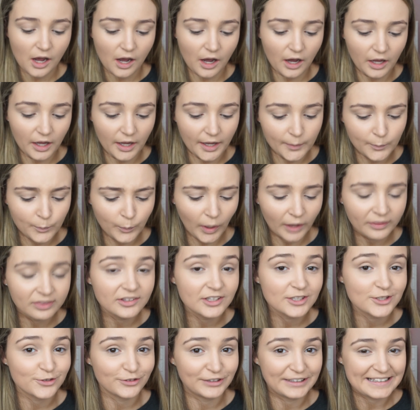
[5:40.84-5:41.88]
I bought
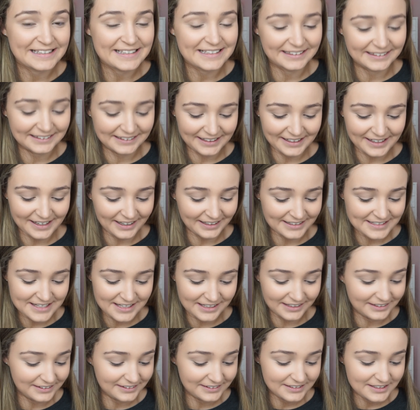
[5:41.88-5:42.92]
this recently. I
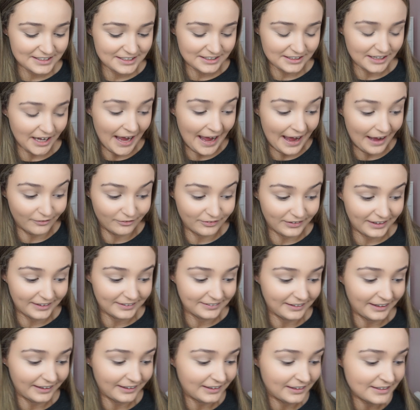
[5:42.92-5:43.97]
didn't have
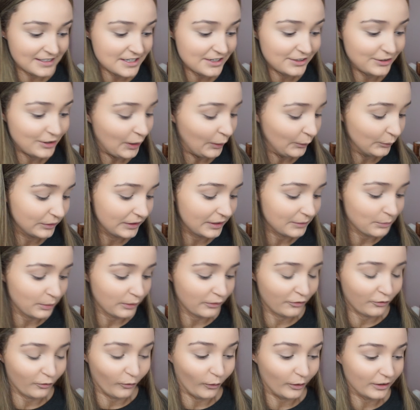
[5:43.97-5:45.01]
it, like I didn't own it
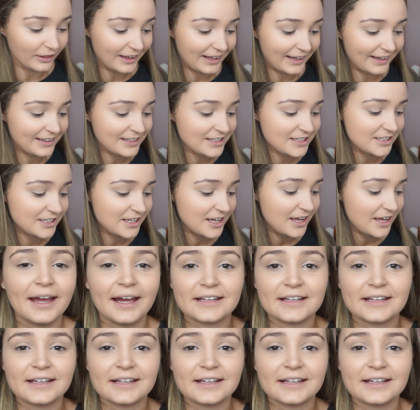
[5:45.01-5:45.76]
before this.